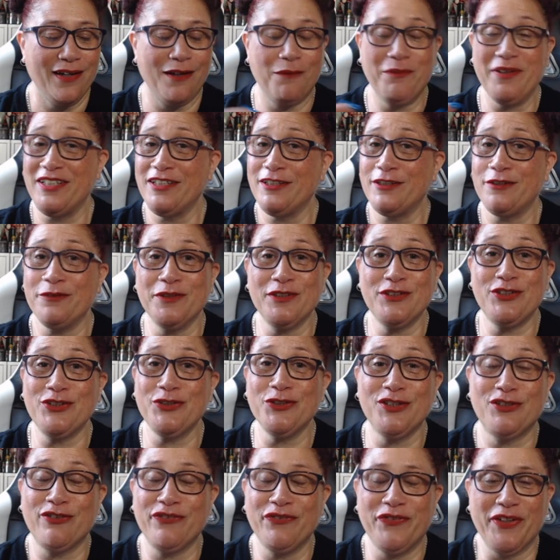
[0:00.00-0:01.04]
And when I do a
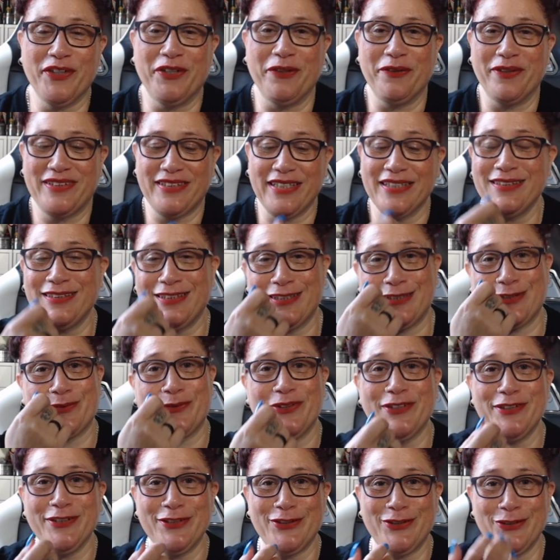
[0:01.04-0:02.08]
juice review, I tend to
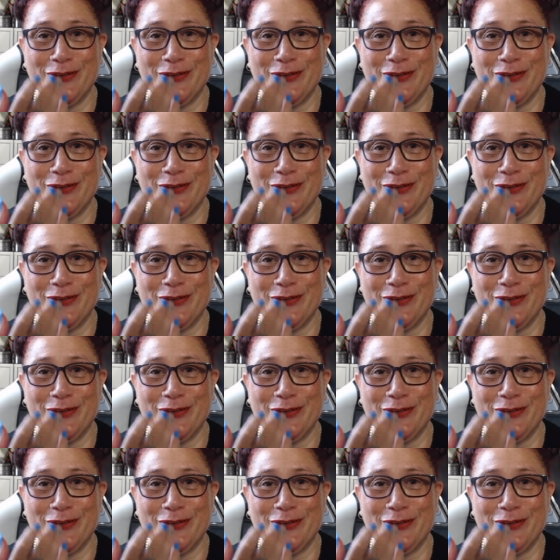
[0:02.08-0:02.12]
squirt the